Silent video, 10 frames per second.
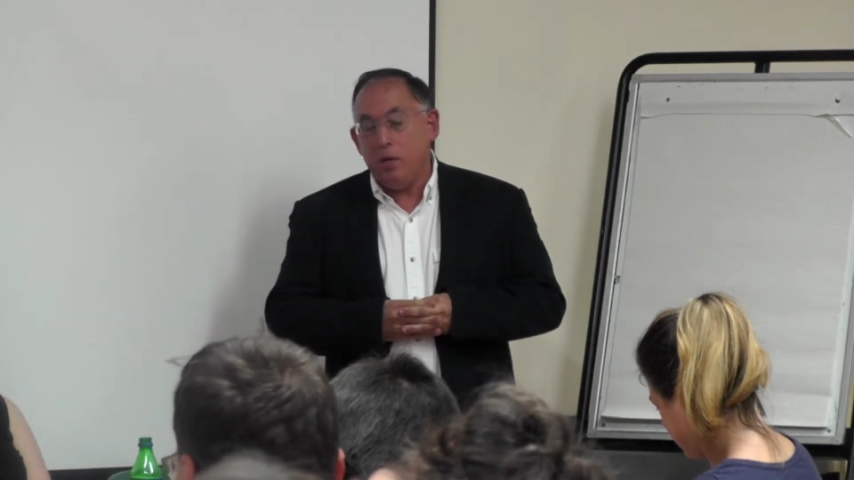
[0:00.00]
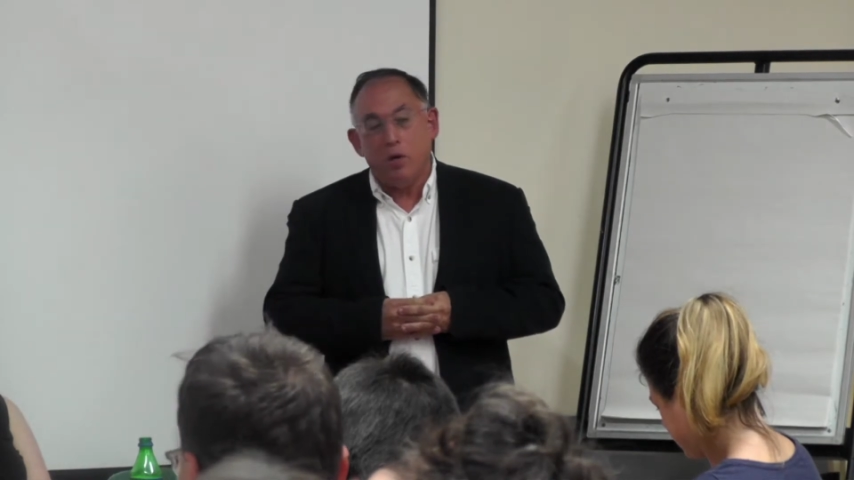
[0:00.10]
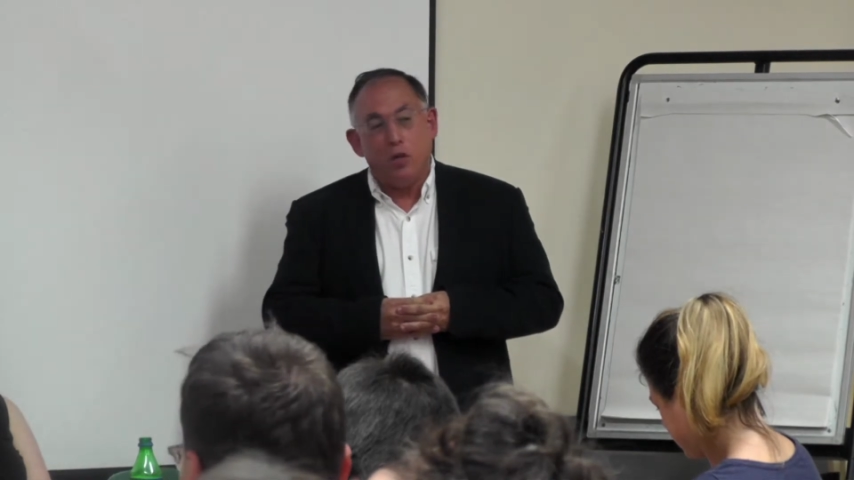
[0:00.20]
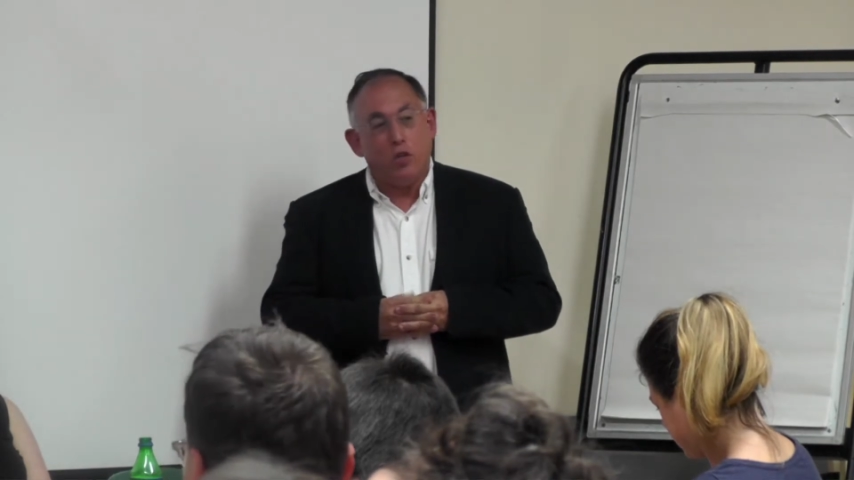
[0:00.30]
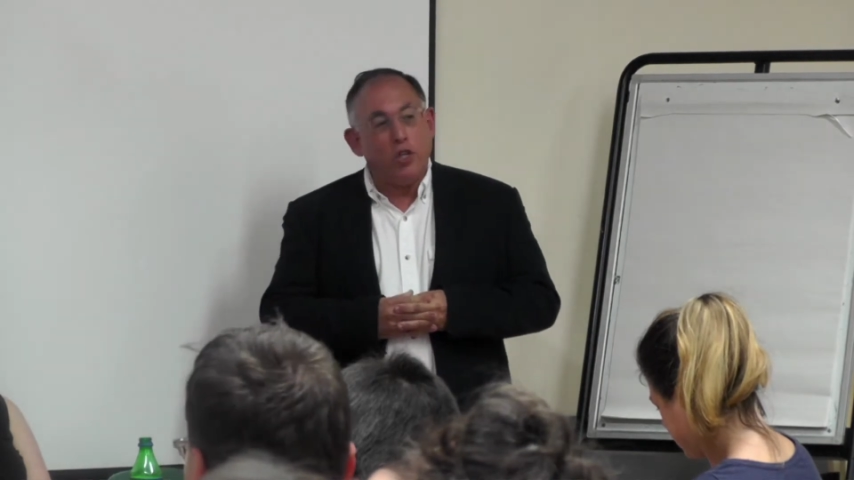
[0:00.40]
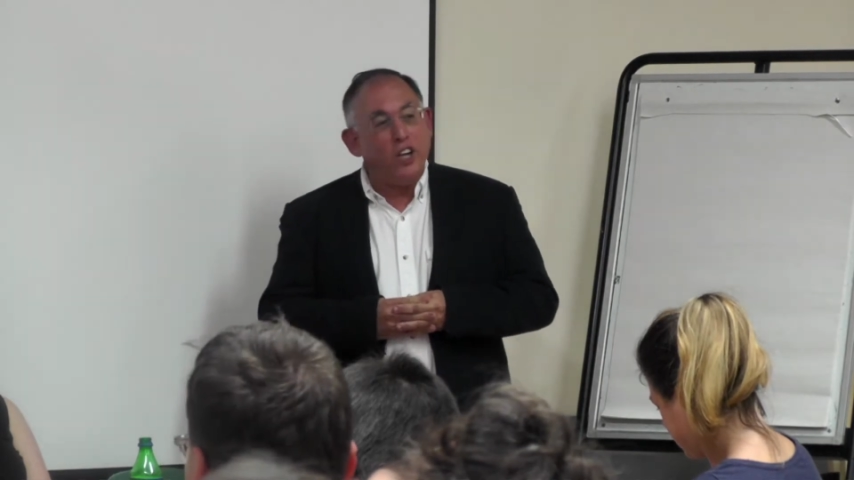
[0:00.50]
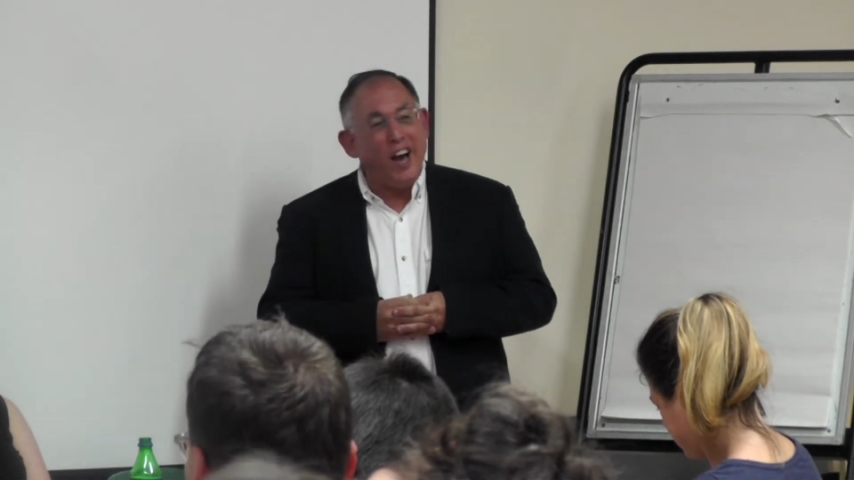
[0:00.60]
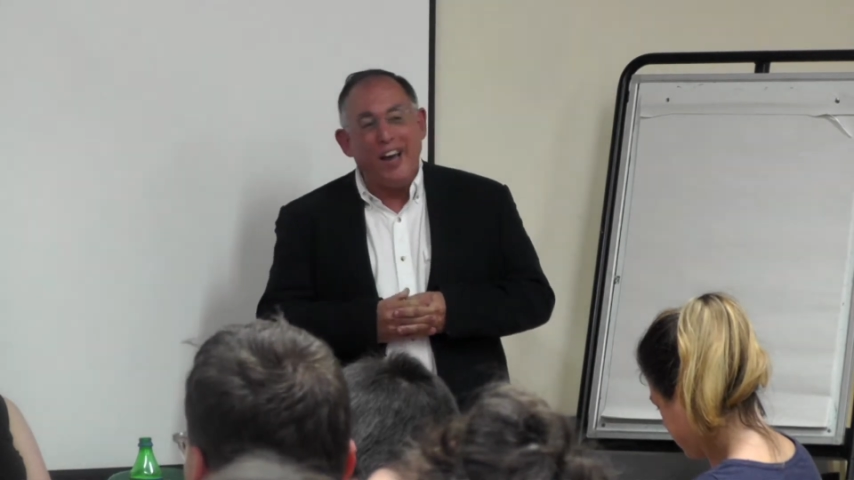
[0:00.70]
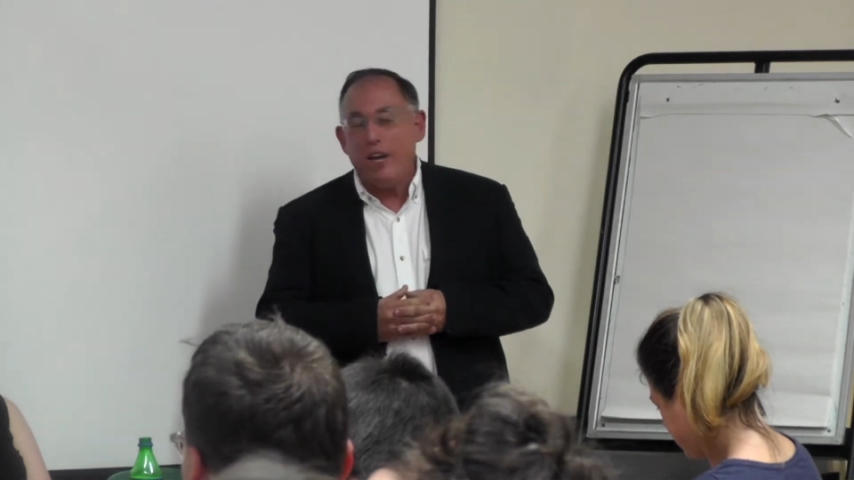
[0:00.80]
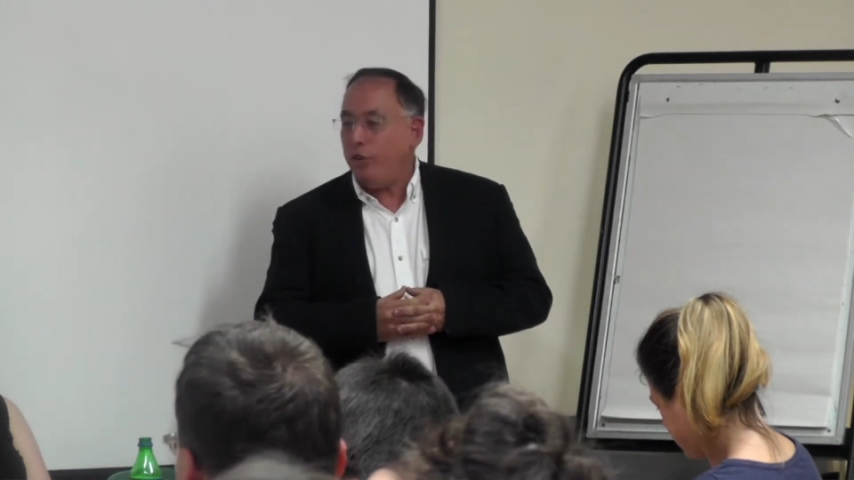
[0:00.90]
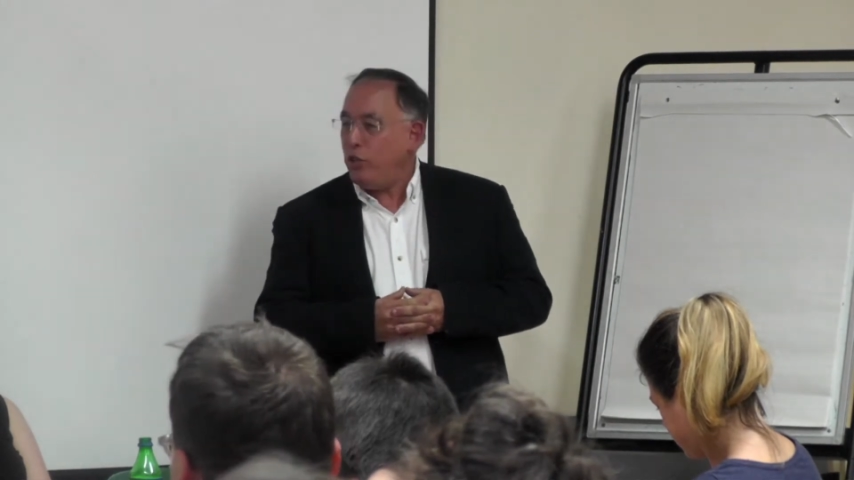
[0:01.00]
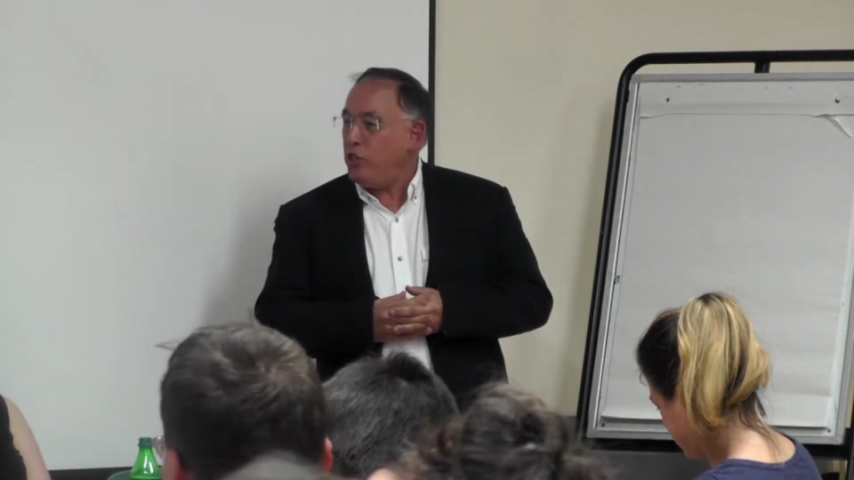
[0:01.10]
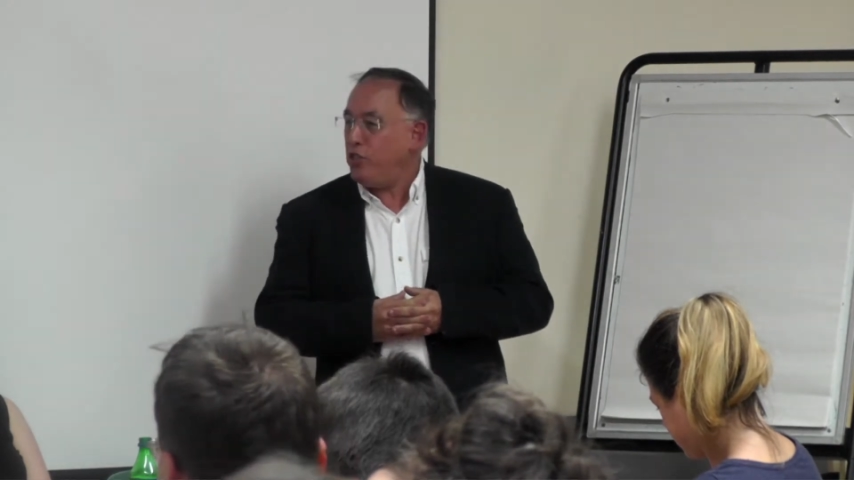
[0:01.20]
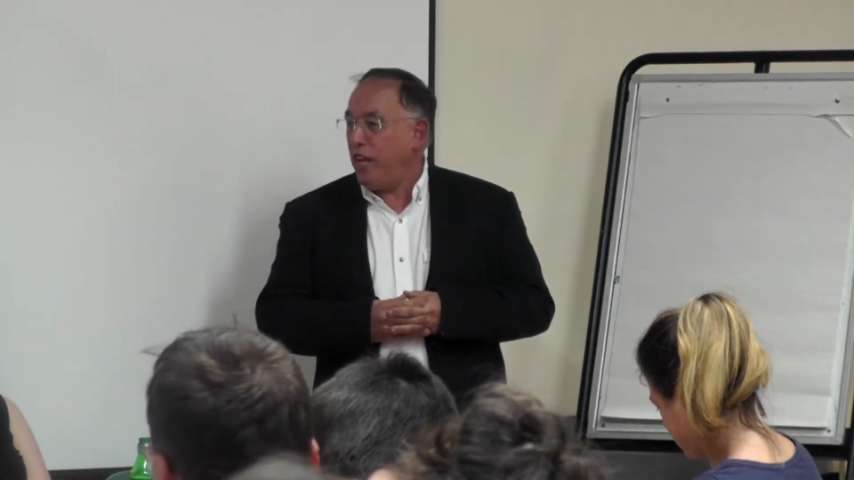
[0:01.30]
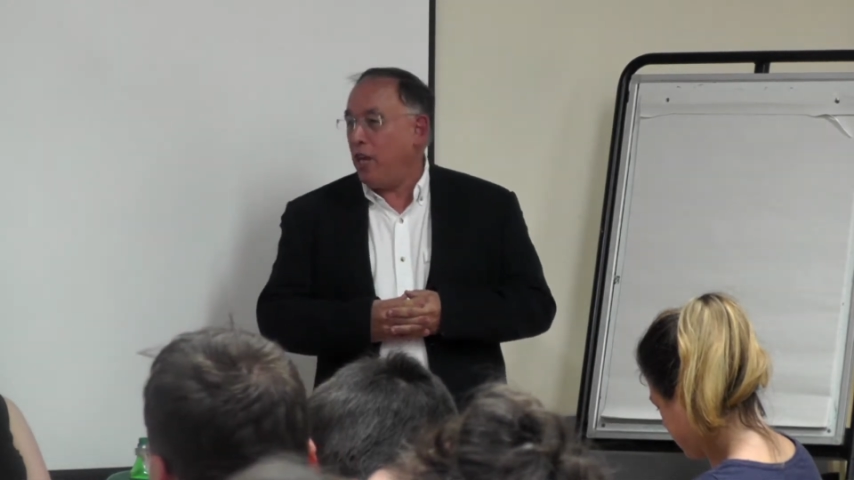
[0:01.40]
you can kind of
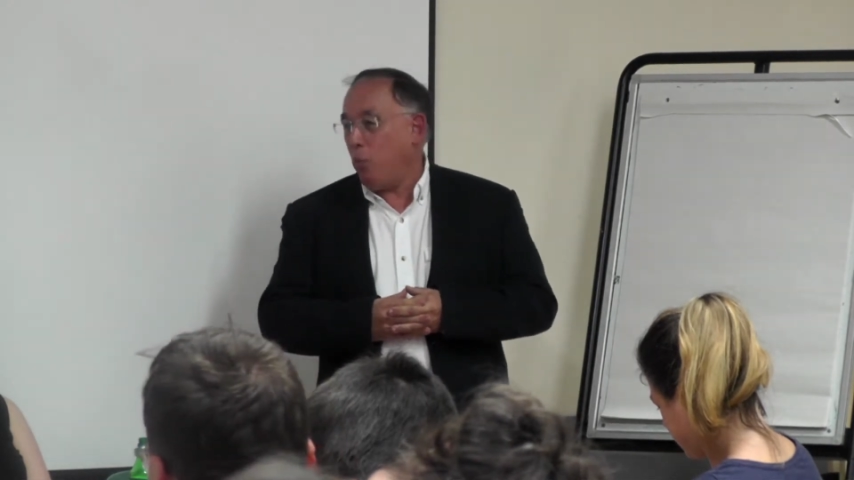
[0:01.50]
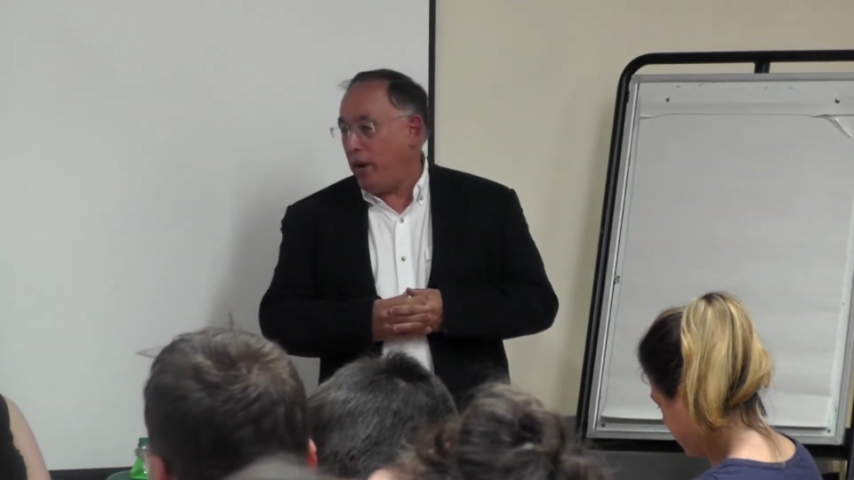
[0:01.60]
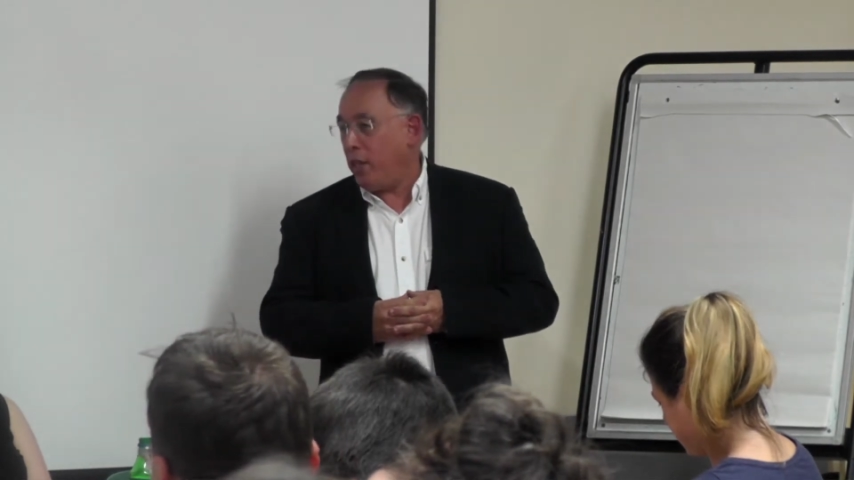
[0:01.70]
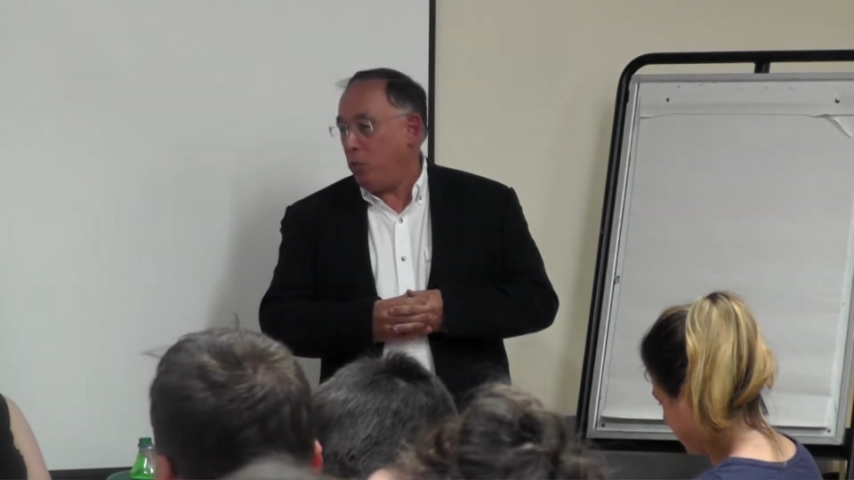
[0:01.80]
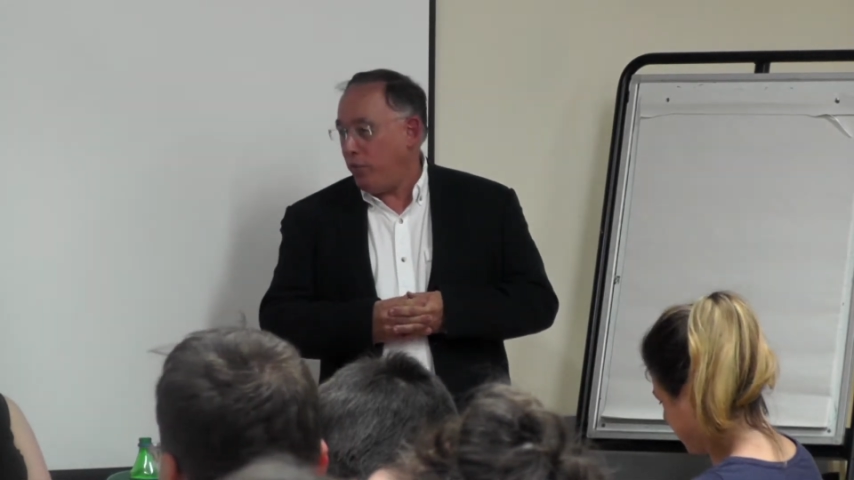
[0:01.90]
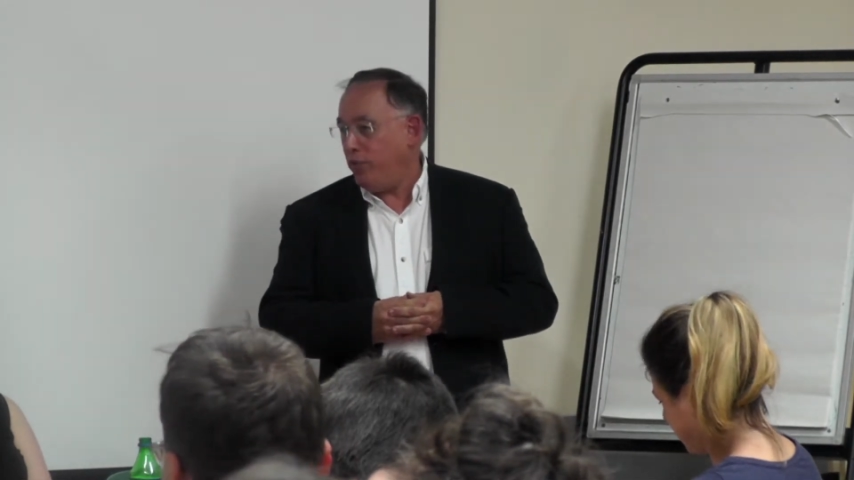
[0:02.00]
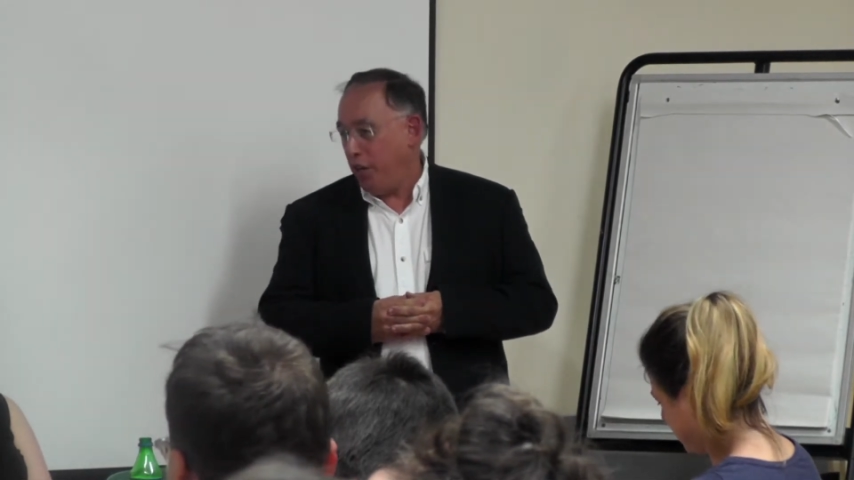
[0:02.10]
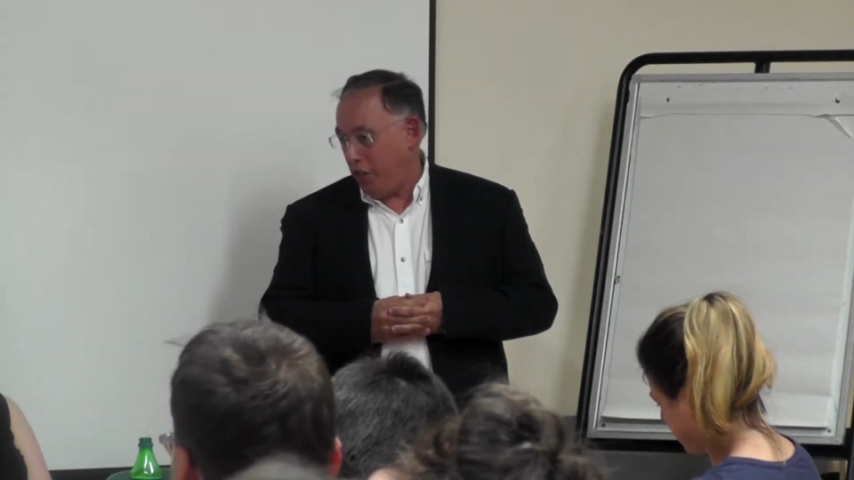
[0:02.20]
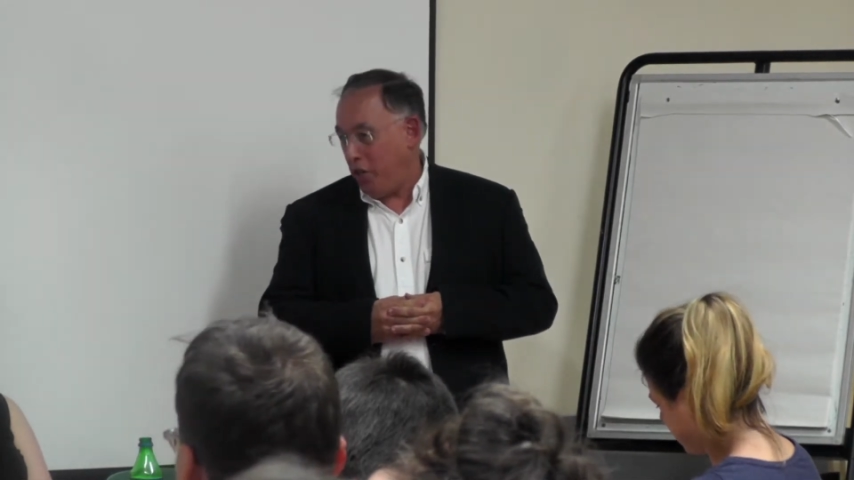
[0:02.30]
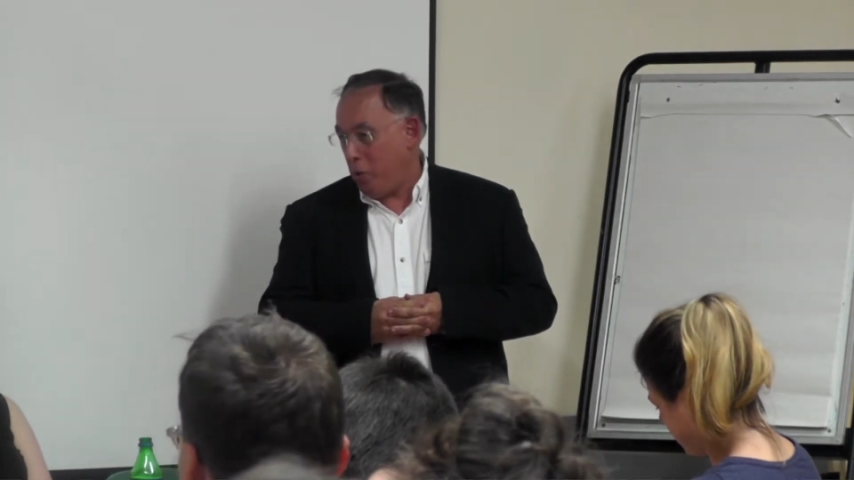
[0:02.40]
understand why they would have done it.